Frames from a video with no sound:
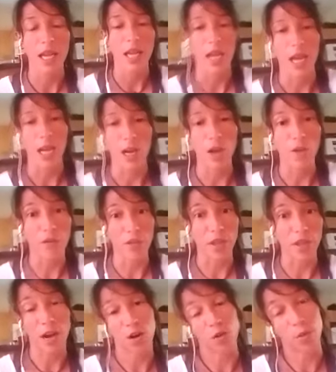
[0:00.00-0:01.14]
I love the
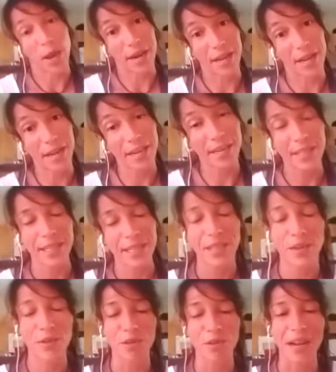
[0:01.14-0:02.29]
acrobatic,
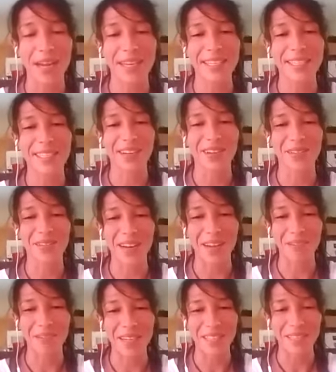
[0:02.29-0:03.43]
right? So when I
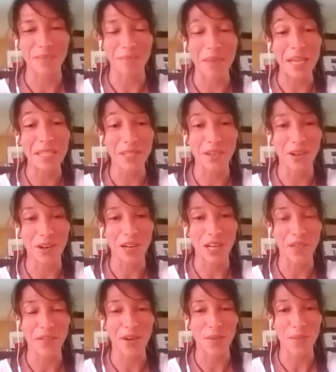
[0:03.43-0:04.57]
was in Mexico,
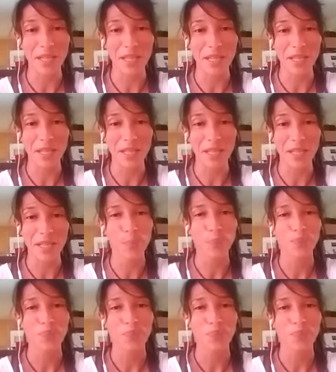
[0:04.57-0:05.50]
living in Mexico,